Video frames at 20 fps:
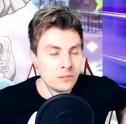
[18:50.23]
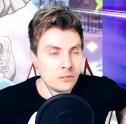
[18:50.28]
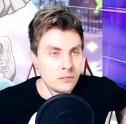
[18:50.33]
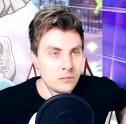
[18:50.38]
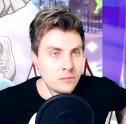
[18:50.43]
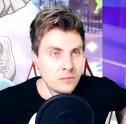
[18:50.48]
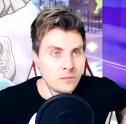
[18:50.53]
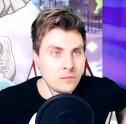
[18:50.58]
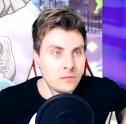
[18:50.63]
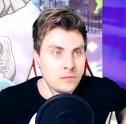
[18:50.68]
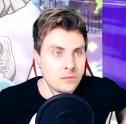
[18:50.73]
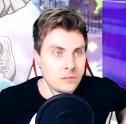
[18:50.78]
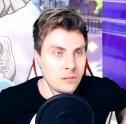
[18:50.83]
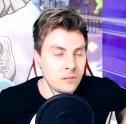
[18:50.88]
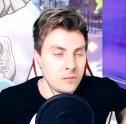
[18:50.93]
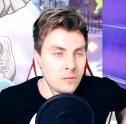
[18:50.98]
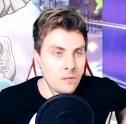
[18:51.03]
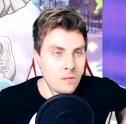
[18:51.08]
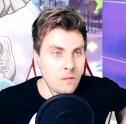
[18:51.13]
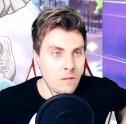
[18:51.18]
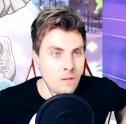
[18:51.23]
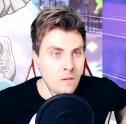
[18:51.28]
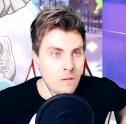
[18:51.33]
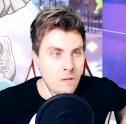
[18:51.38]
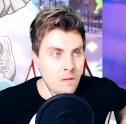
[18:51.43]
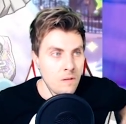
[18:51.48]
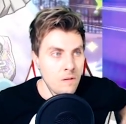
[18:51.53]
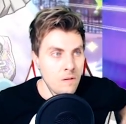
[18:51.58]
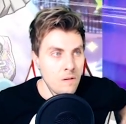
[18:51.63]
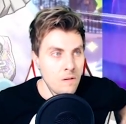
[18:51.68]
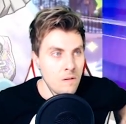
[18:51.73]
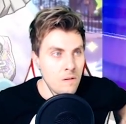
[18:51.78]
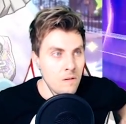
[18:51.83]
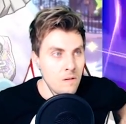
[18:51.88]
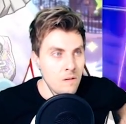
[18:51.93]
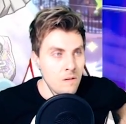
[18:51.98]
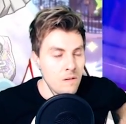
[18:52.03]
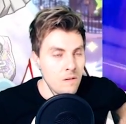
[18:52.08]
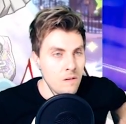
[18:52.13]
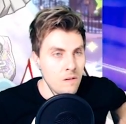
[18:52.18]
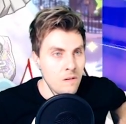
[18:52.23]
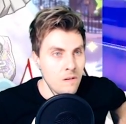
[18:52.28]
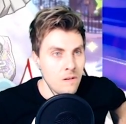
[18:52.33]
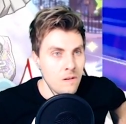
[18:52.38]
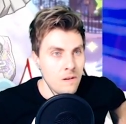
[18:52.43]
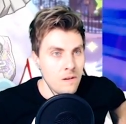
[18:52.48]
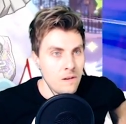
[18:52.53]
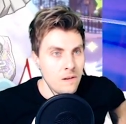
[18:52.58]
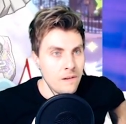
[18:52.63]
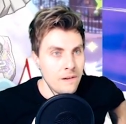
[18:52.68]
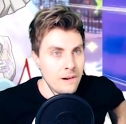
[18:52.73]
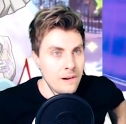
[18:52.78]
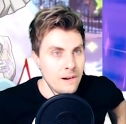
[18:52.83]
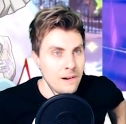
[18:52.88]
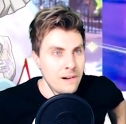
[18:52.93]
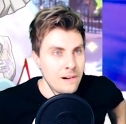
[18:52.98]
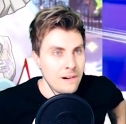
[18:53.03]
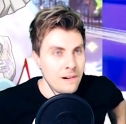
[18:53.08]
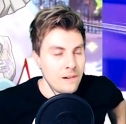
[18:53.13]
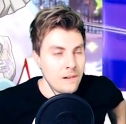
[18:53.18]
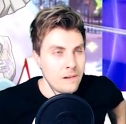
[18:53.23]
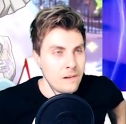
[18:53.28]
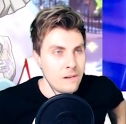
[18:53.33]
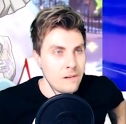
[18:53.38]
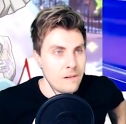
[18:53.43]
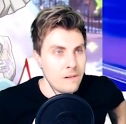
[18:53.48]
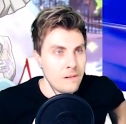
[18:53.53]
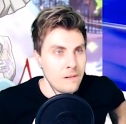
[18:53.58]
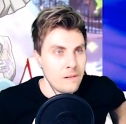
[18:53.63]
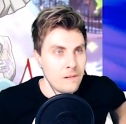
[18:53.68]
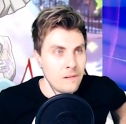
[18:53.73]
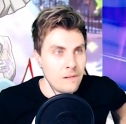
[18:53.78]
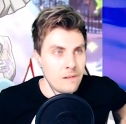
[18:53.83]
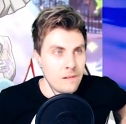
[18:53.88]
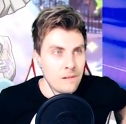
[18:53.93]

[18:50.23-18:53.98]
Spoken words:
Nobody speaks.